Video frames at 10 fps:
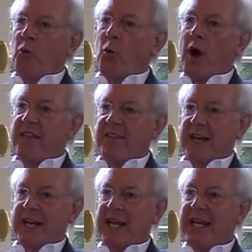what the
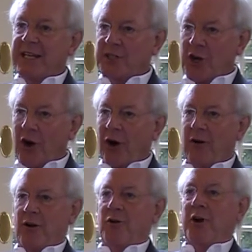needs are
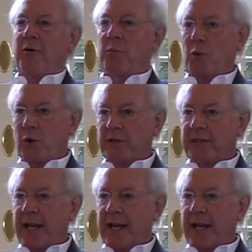on our board.